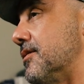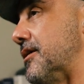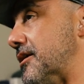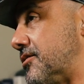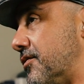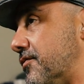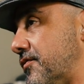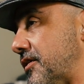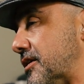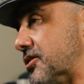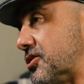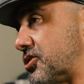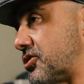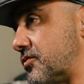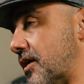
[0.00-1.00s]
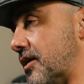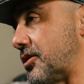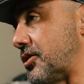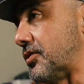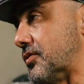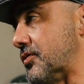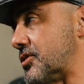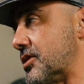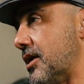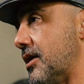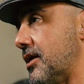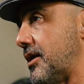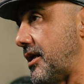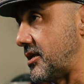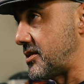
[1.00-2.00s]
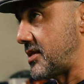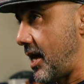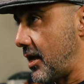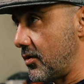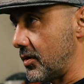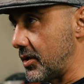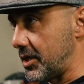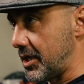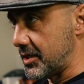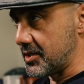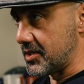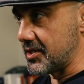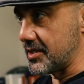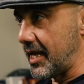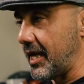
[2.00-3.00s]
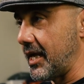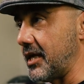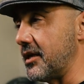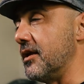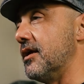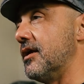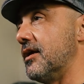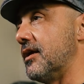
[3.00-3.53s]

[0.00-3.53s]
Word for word: intravenous drug use is not only insane